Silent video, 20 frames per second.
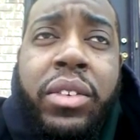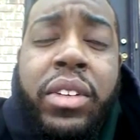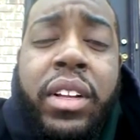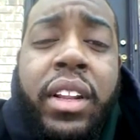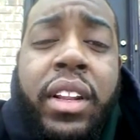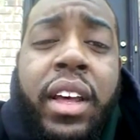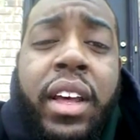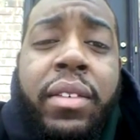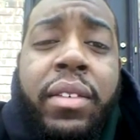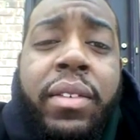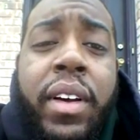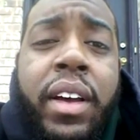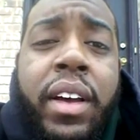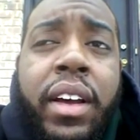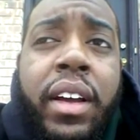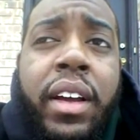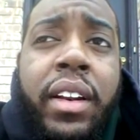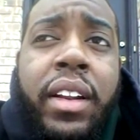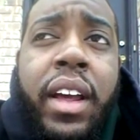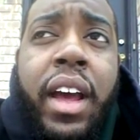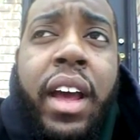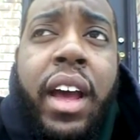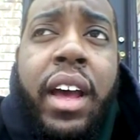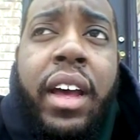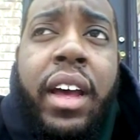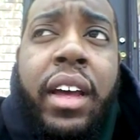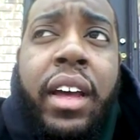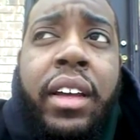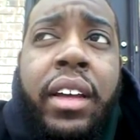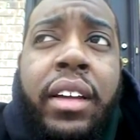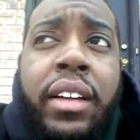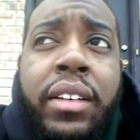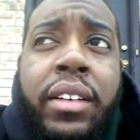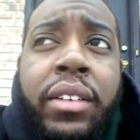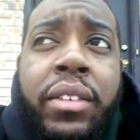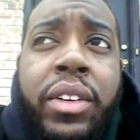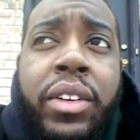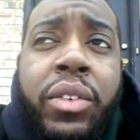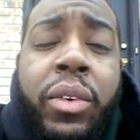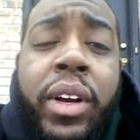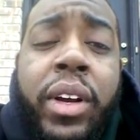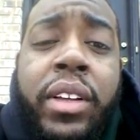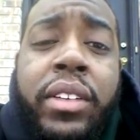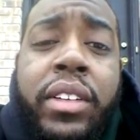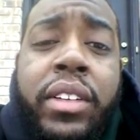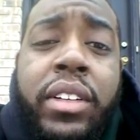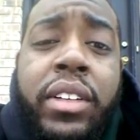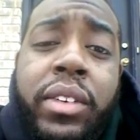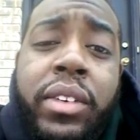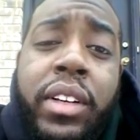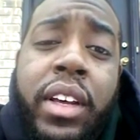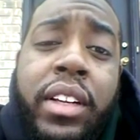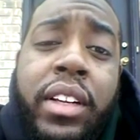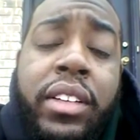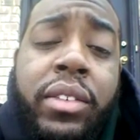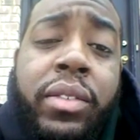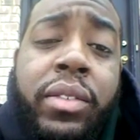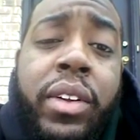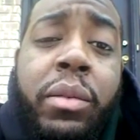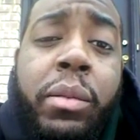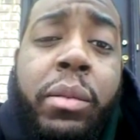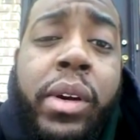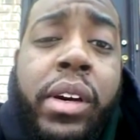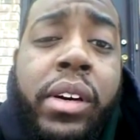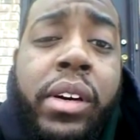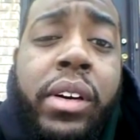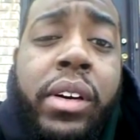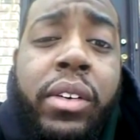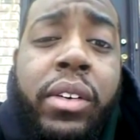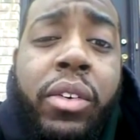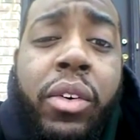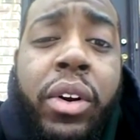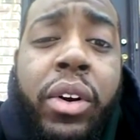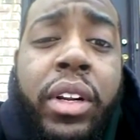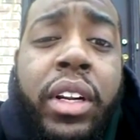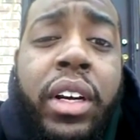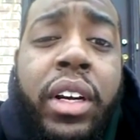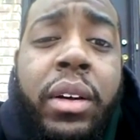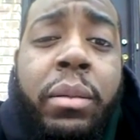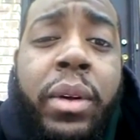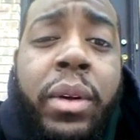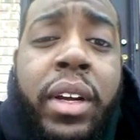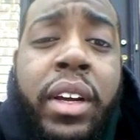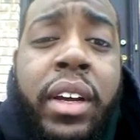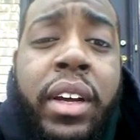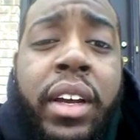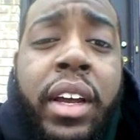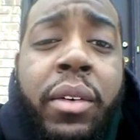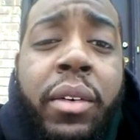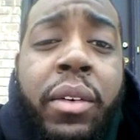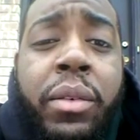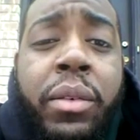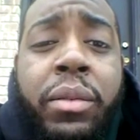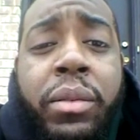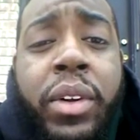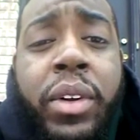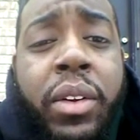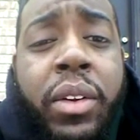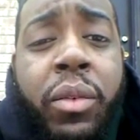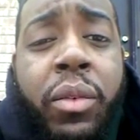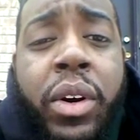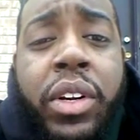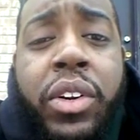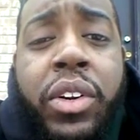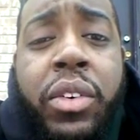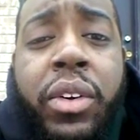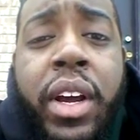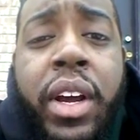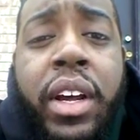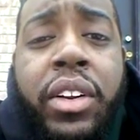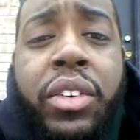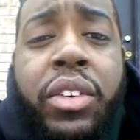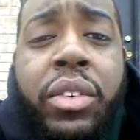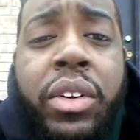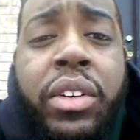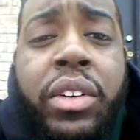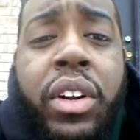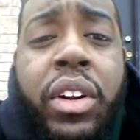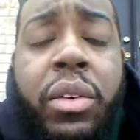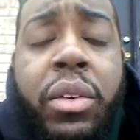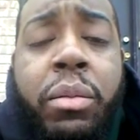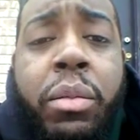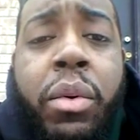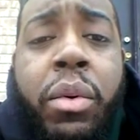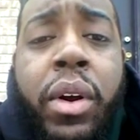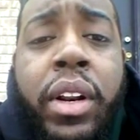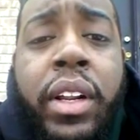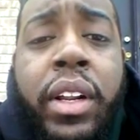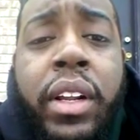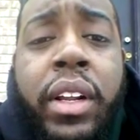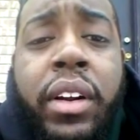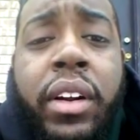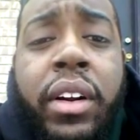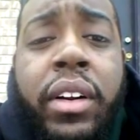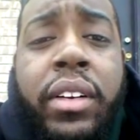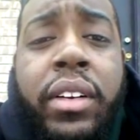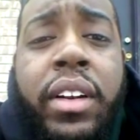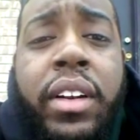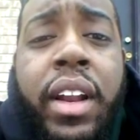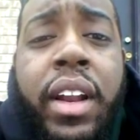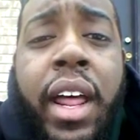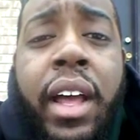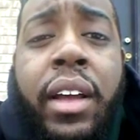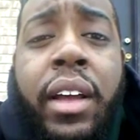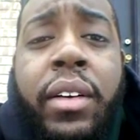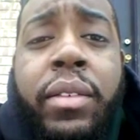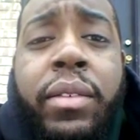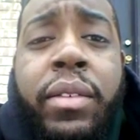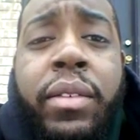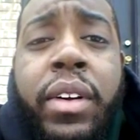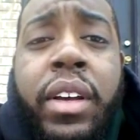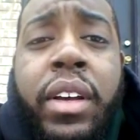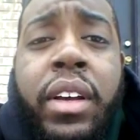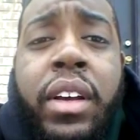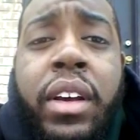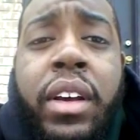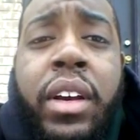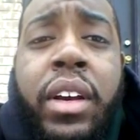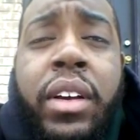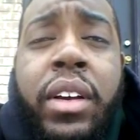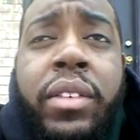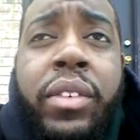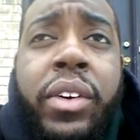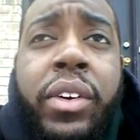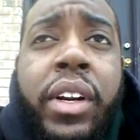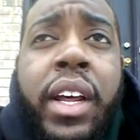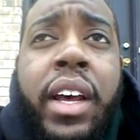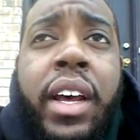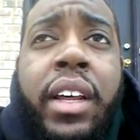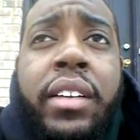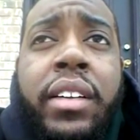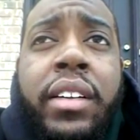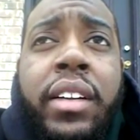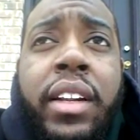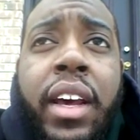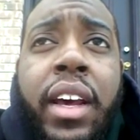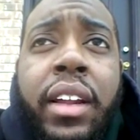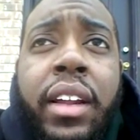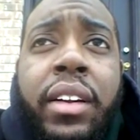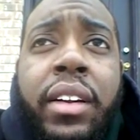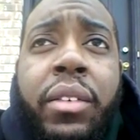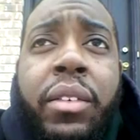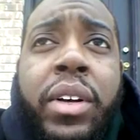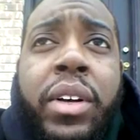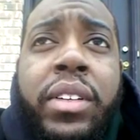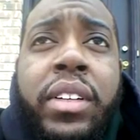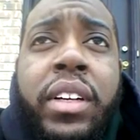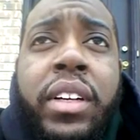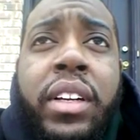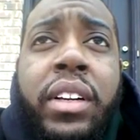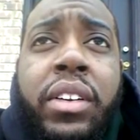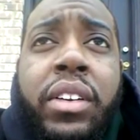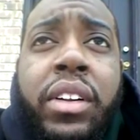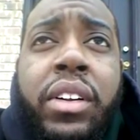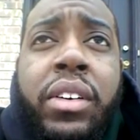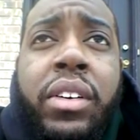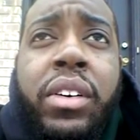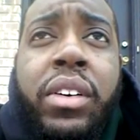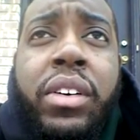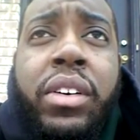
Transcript: due to that fact, I was raised as a female growing up. And once you got to a certain point in your life, you realized that wasn't